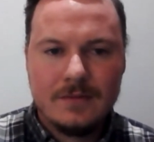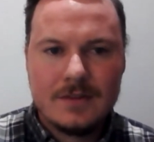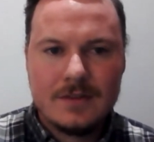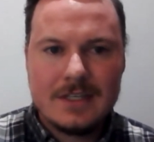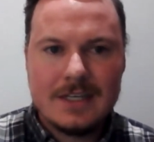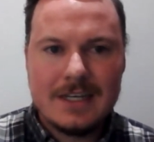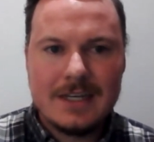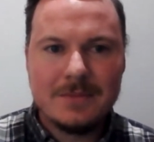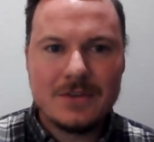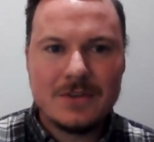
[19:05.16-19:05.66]

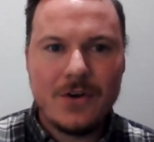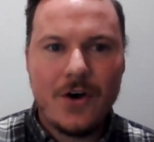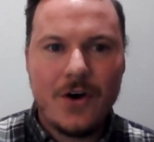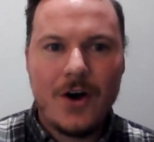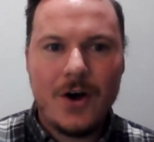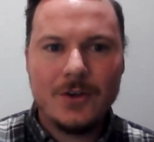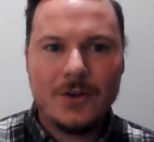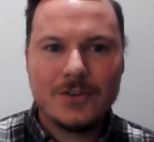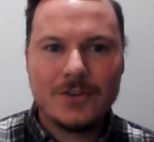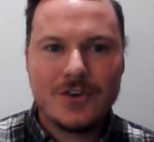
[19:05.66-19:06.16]
Seems
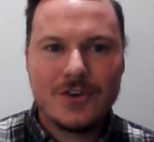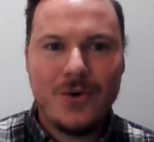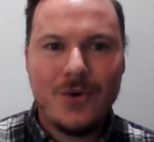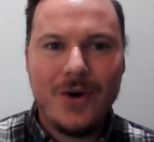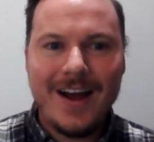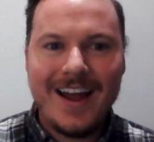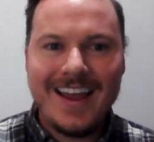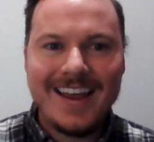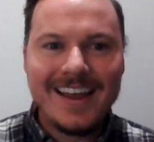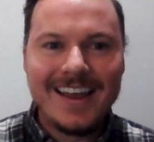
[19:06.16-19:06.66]
all's
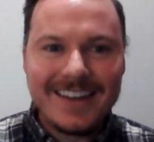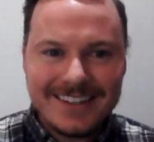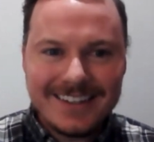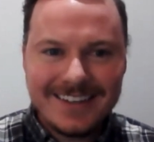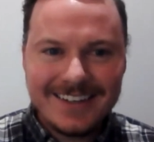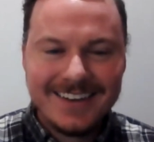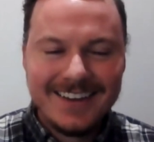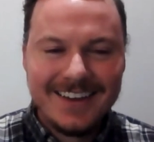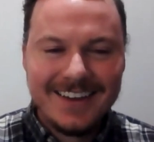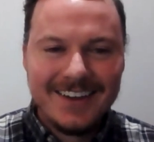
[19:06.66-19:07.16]
quiet,
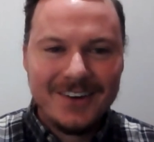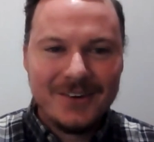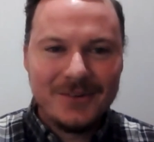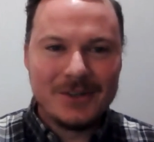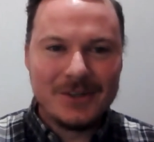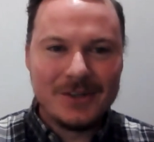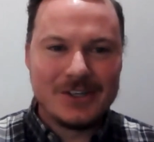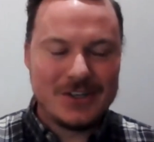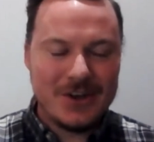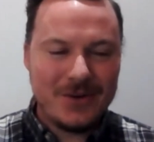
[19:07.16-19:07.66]

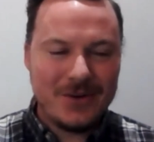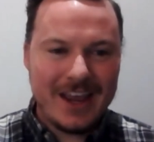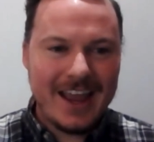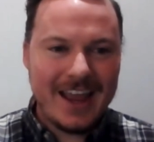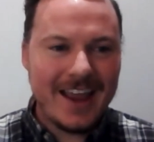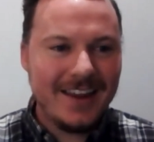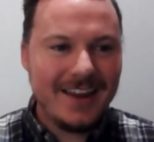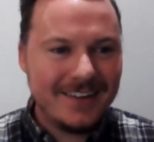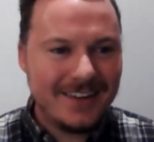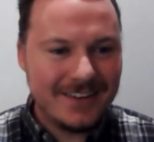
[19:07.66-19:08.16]
which is
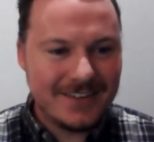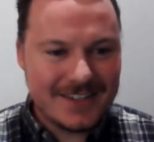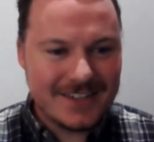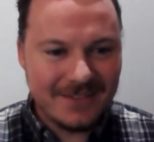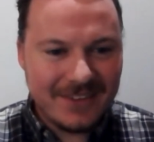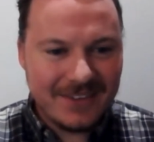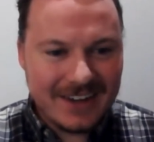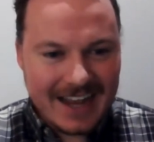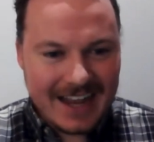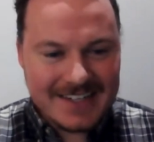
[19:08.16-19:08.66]
okay. If
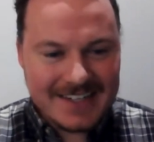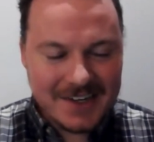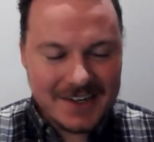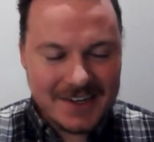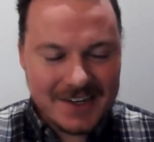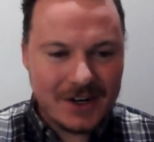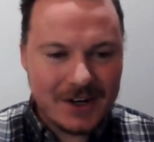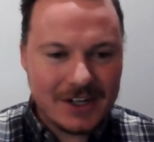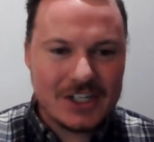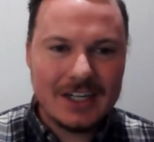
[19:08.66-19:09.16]
somebody has a
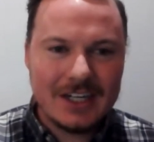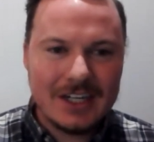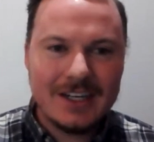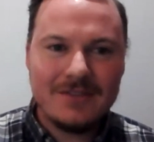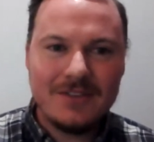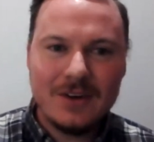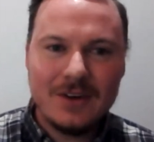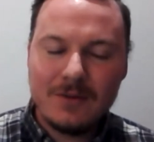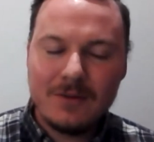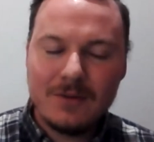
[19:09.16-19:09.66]
question,
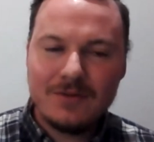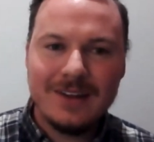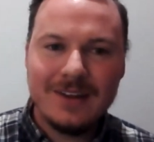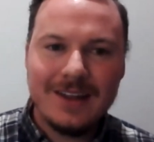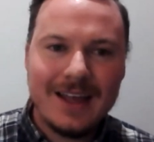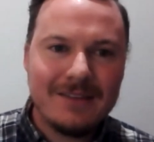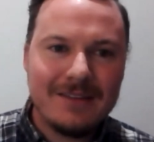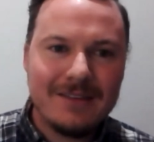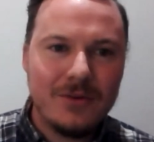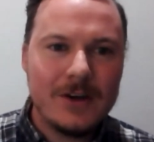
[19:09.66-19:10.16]
if you don't feel
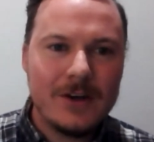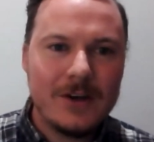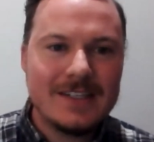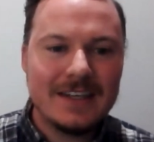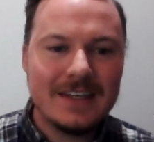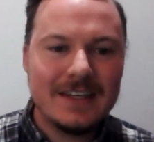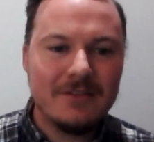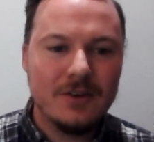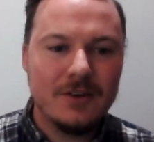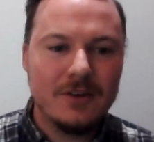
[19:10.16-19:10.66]
like
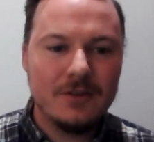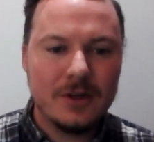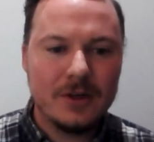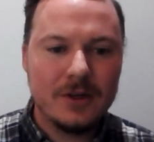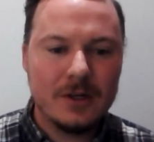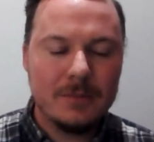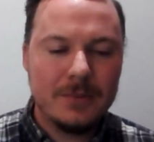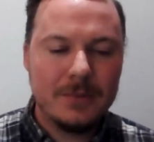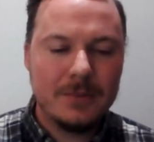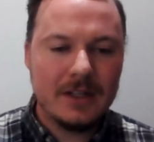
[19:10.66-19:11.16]
voicing it, feel free
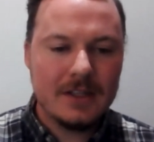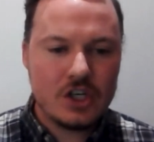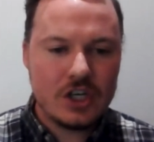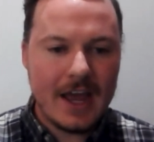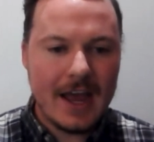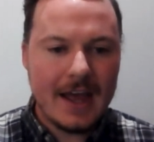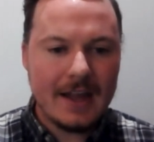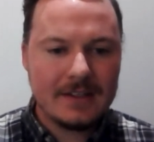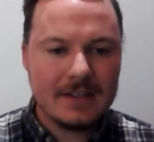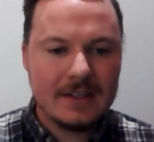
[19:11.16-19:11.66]
to put it in the
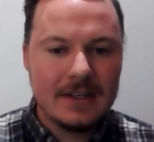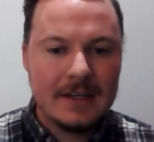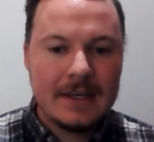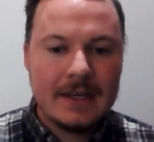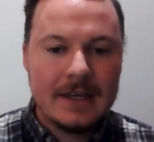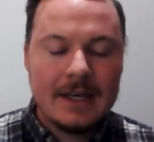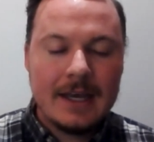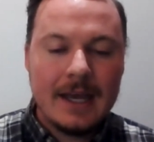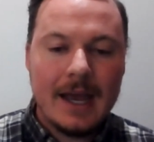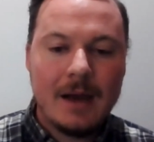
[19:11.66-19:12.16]
chat.
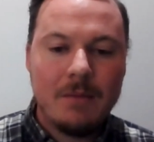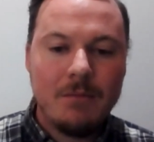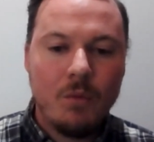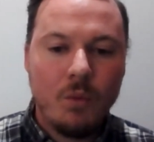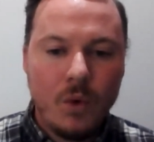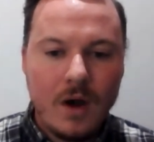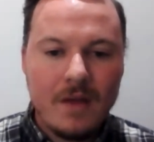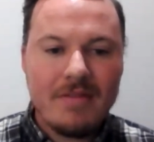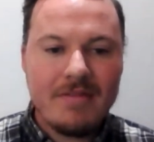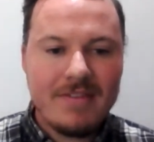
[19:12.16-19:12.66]
Um,
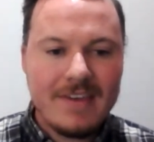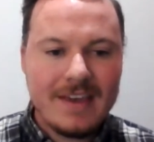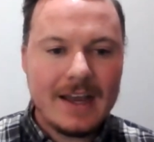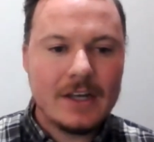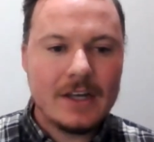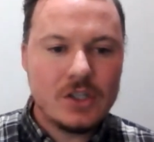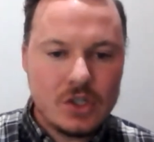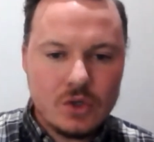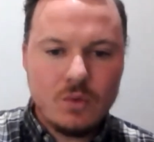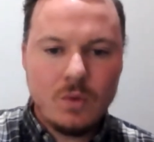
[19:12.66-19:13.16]
one thing
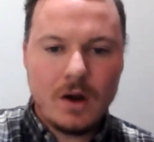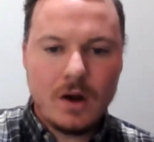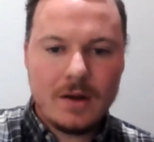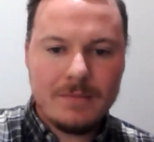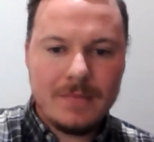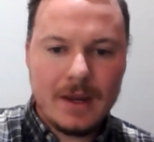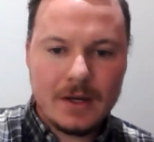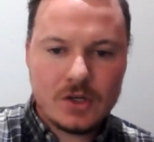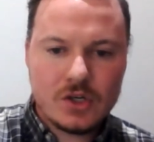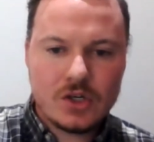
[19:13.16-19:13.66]
I do want to
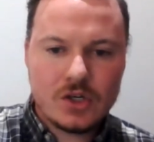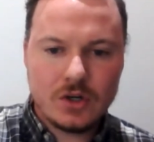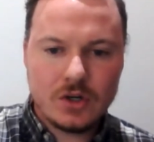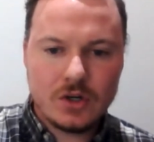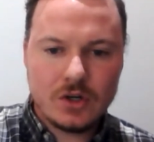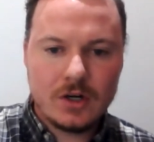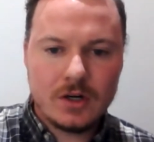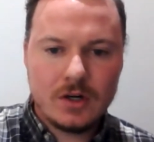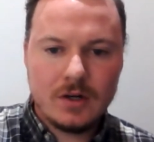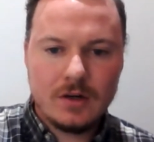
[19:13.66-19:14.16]
make
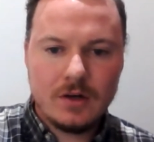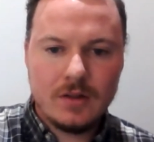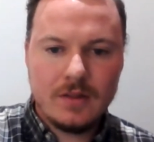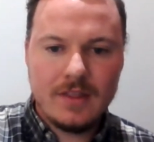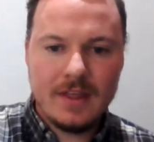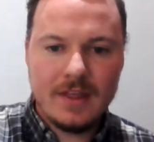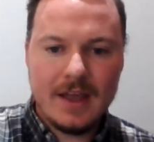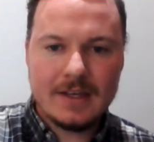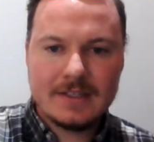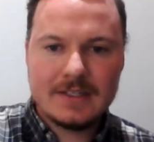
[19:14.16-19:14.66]
sure
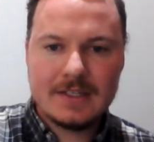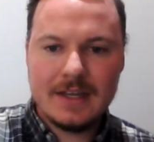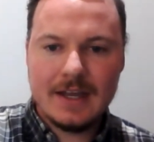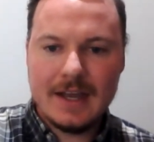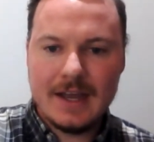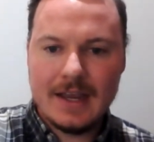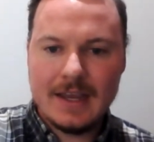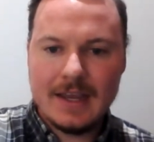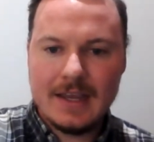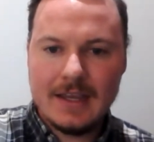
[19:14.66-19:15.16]
that
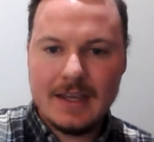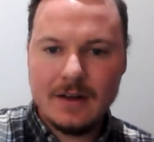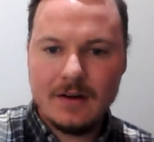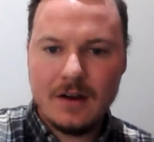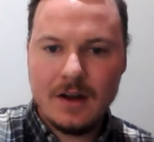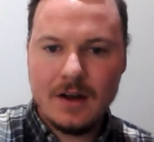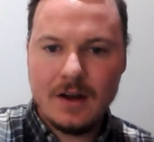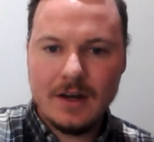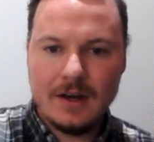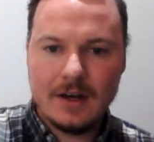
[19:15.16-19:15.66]
I hit
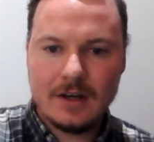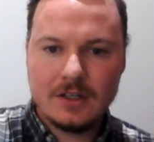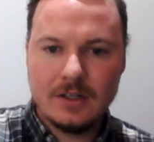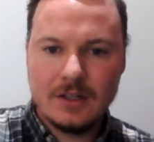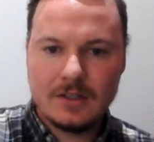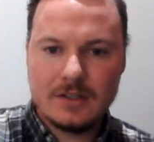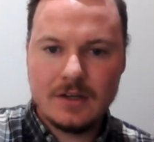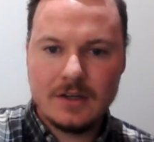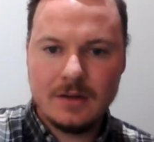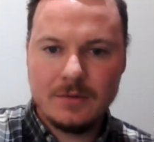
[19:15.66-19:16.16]
on, and actually
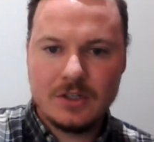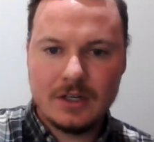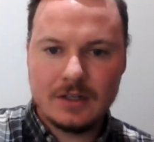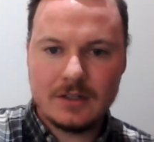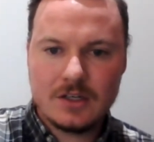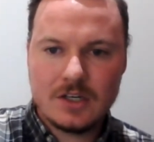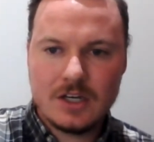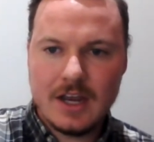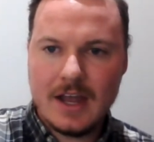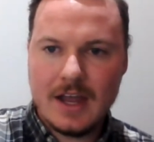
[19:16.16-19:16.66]
let's double check
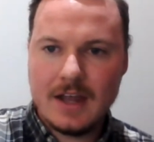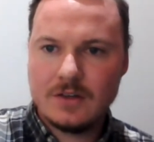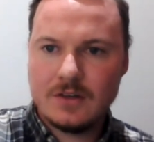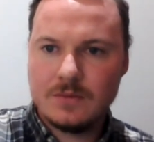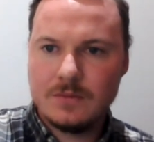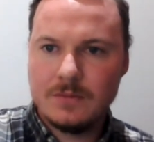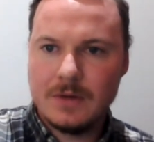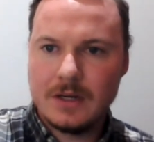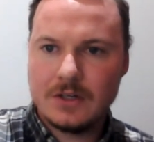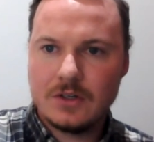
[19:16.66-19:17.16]
the chat
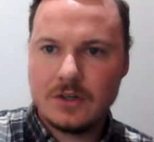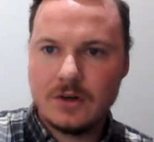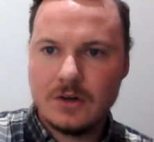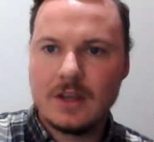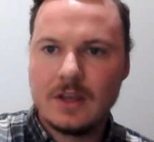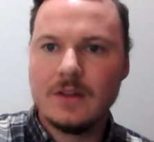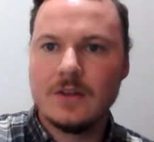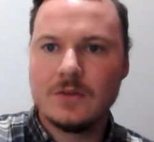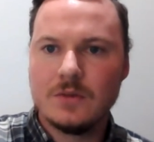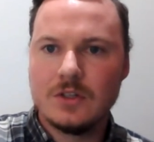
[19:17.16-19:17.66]
to make sure,
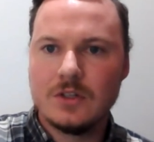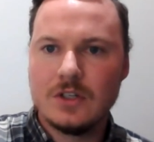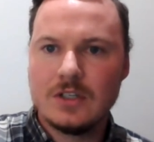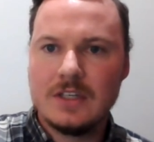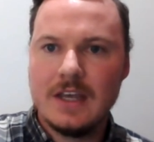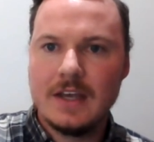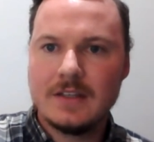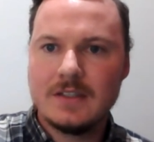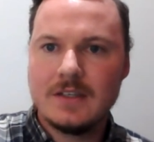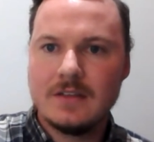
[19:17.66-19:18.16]
okay, those are just
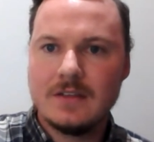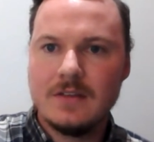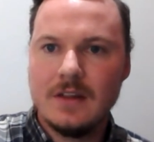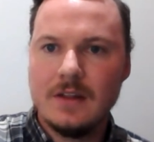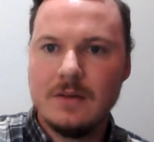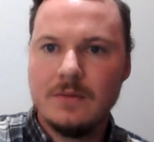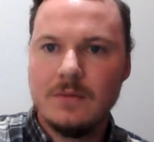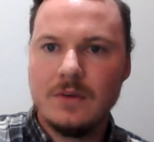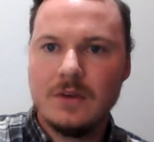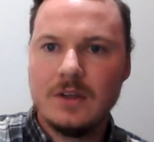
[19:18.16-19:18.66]
yeses
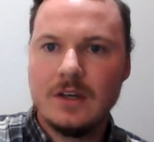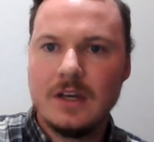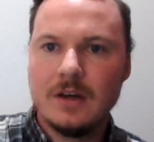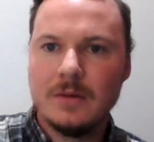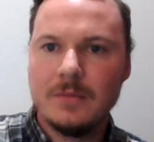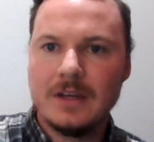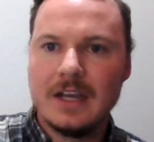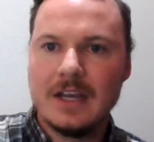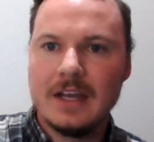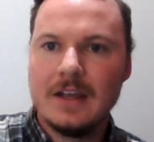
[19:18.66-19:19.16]
that you can
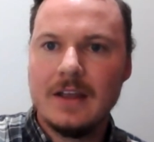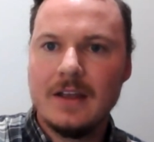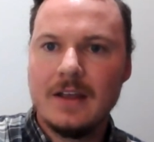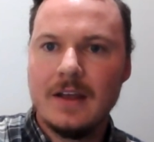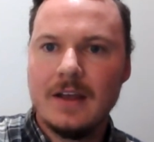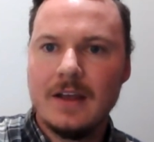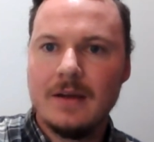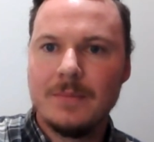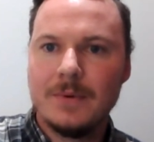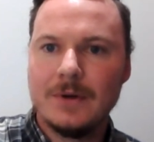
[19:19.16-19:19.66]
hear me.
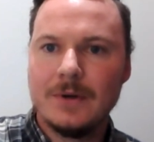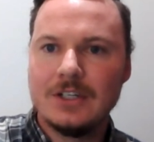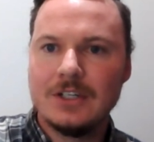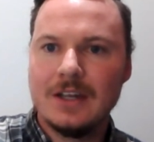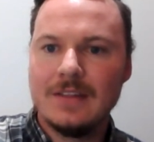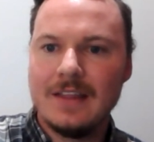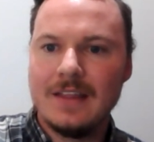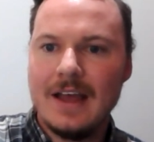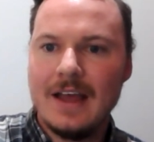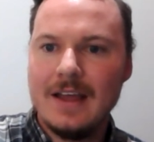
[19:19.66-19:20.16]
I
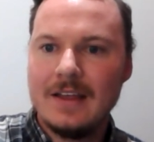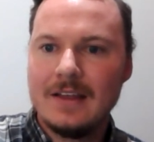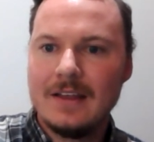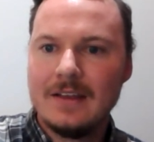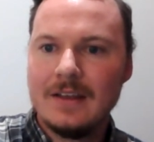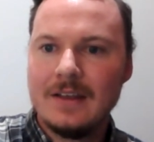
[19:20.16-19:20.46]
appreciate that.